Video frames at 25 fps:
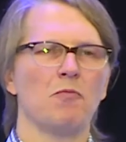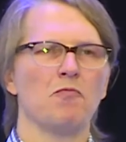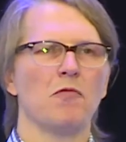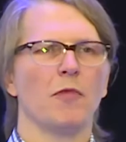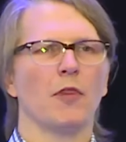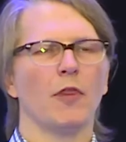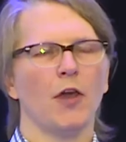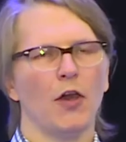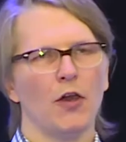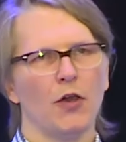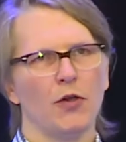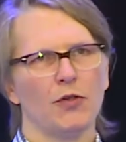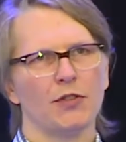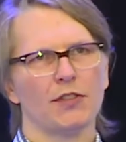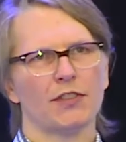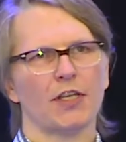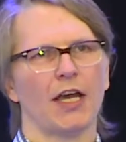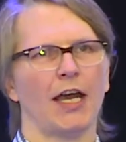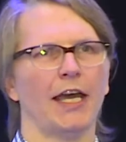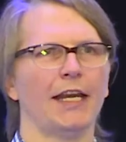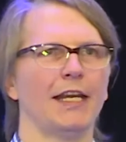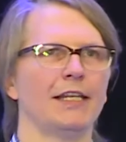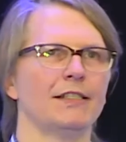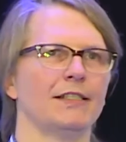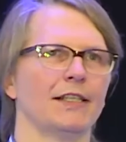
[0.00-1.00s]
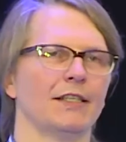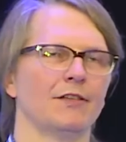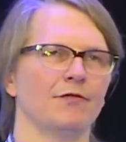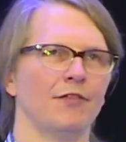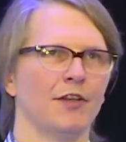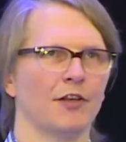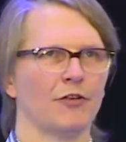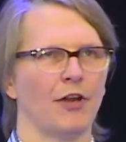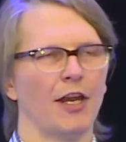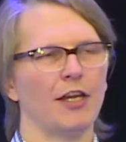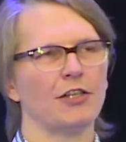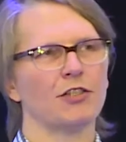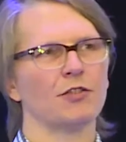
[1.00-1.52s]
those tied into
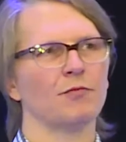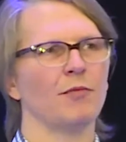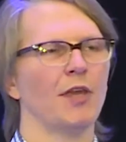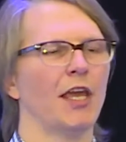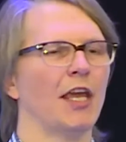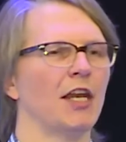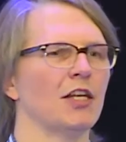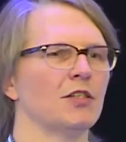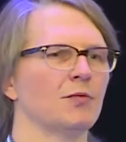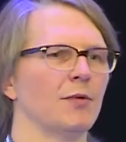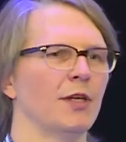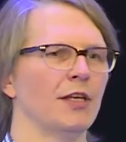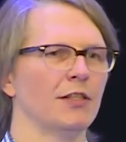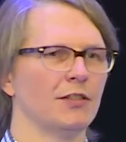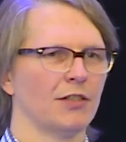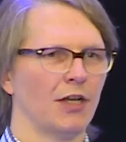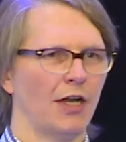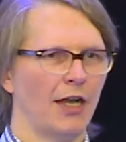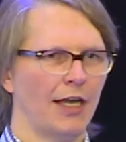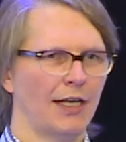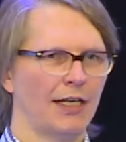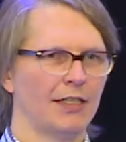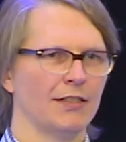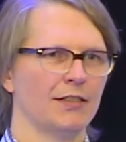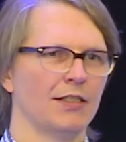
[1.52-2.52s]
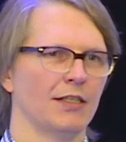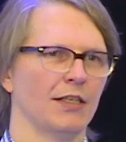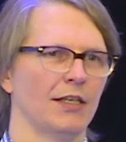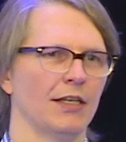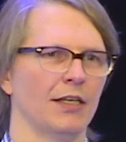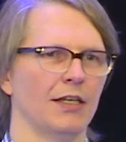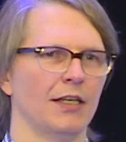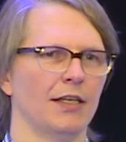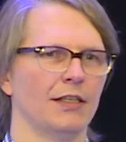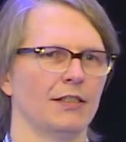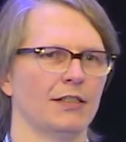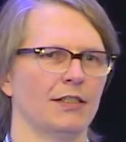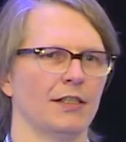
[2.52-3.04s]
configuration management, tied
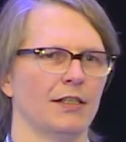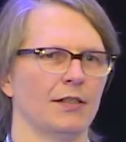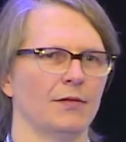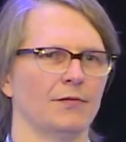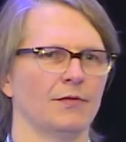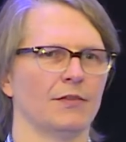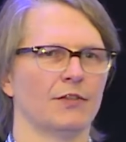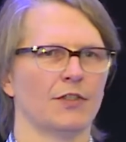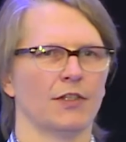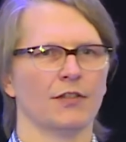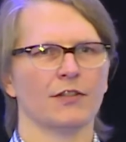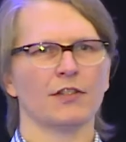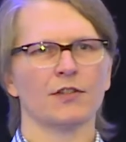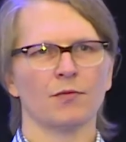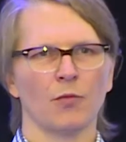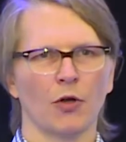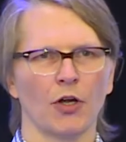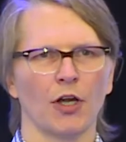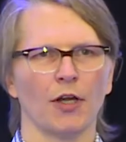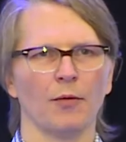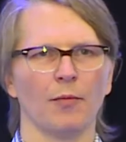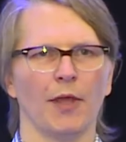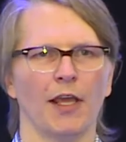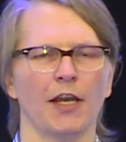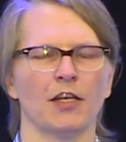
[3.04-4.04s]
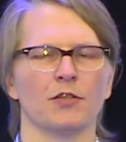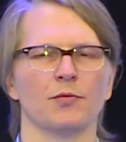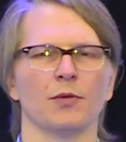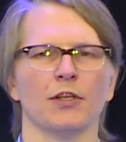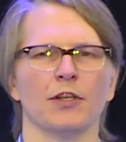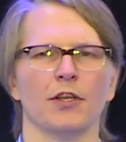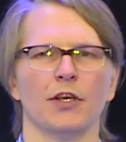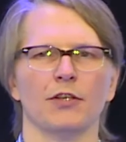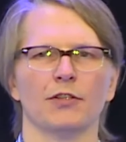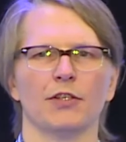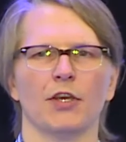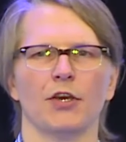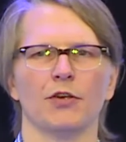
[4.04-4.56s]
into sort of smart management of
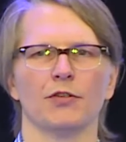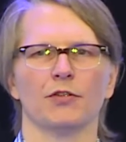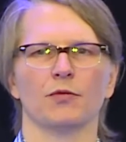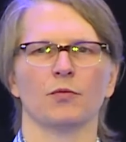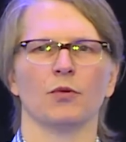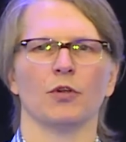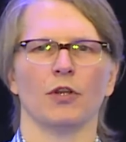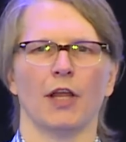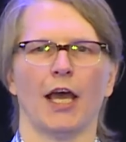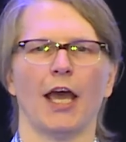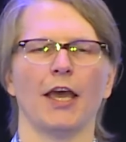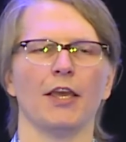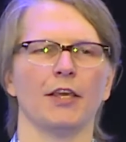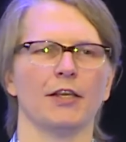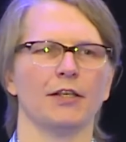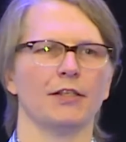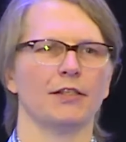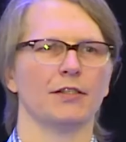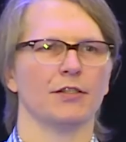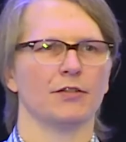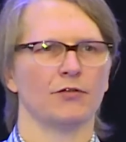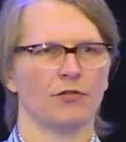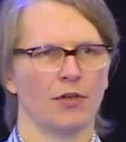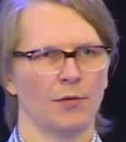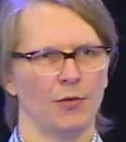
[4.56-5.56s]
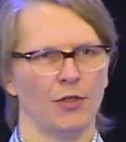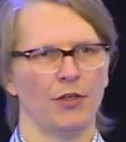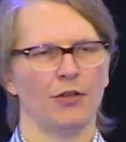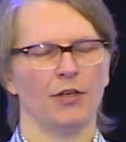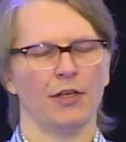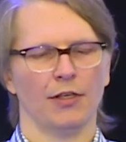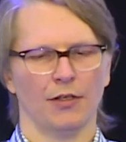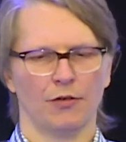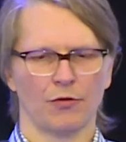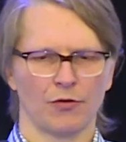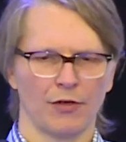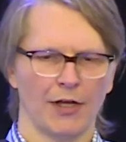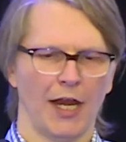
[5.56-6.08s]
those hosts will allow you to distribute
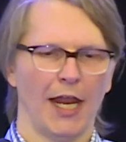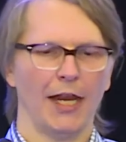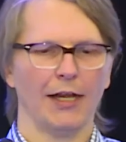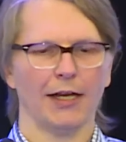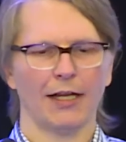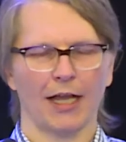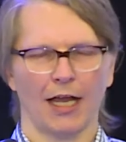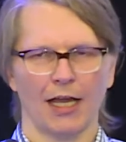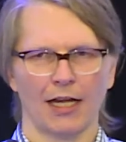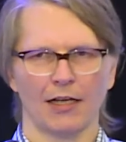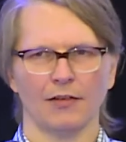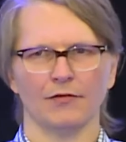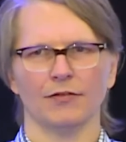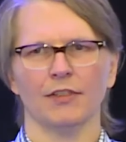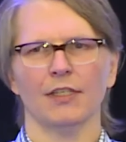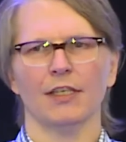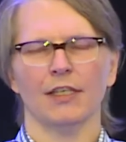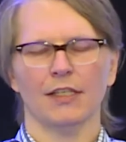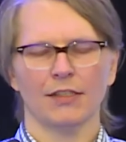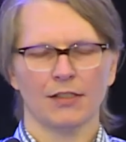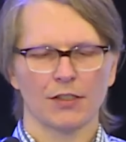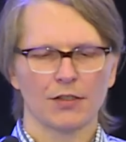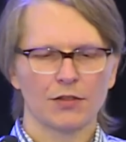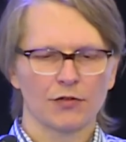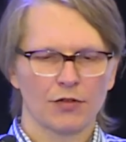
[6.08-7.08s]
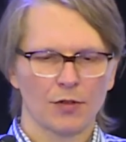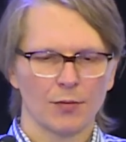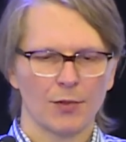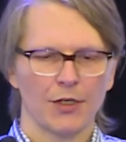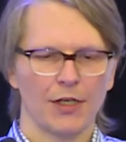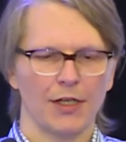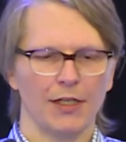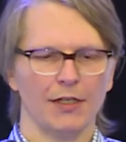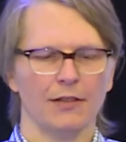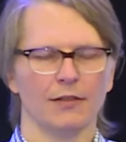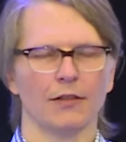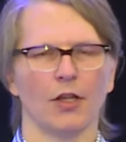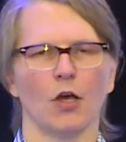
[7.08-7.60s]
and create a kind of
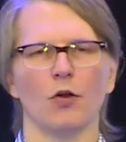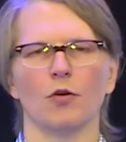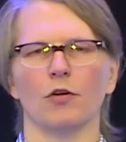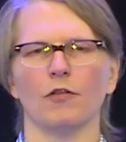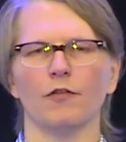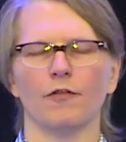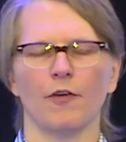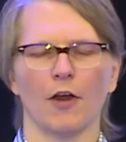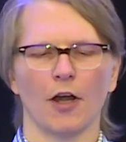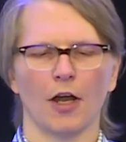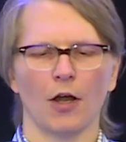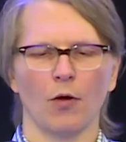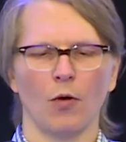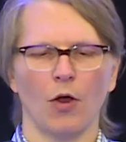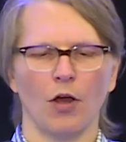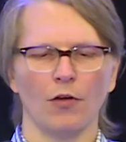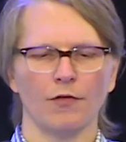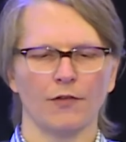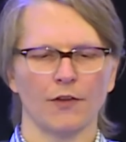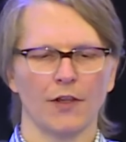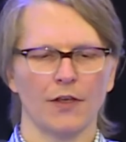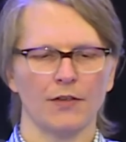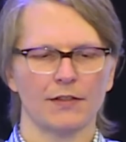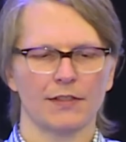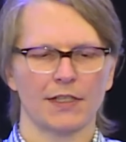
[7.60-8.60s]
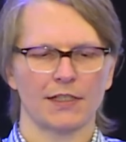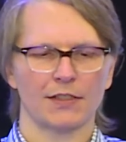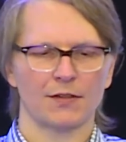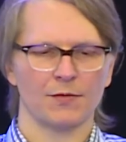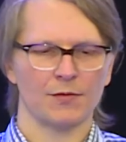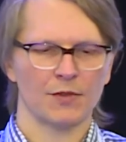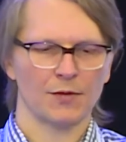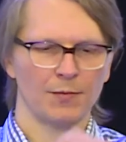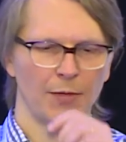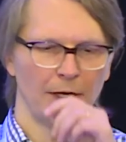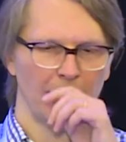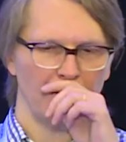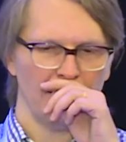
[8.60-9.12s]
distributed local firewall for those
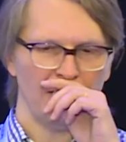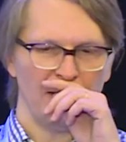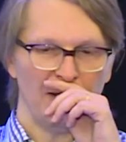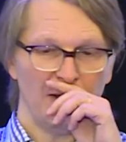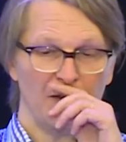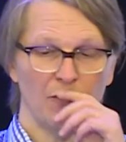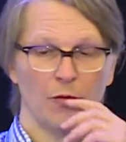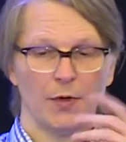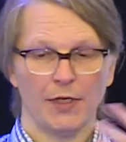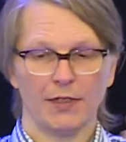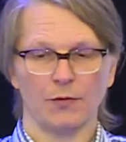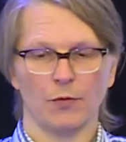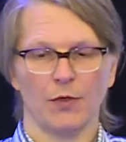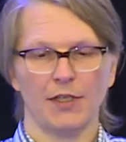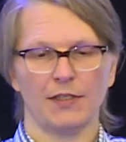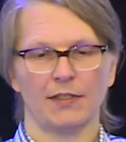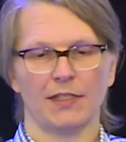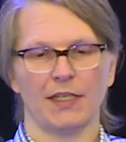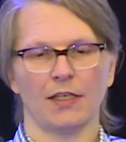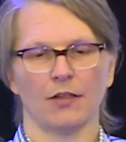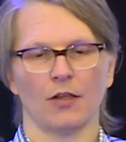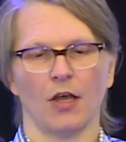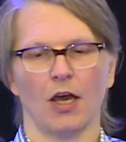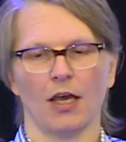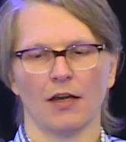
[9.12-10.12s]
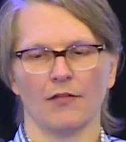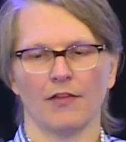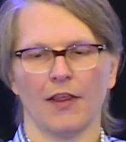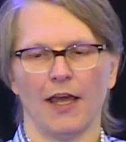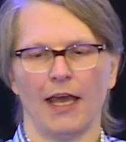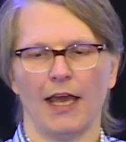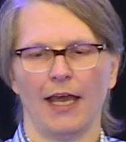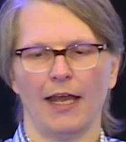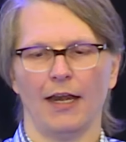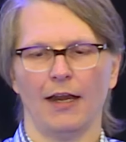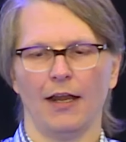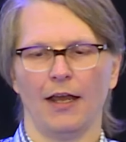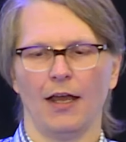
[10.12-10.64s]
systems. But we see a lot of
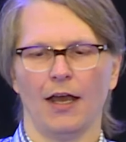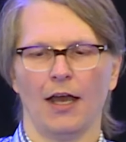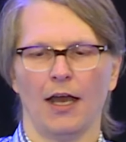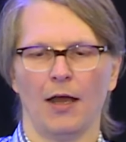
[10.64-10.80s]
that,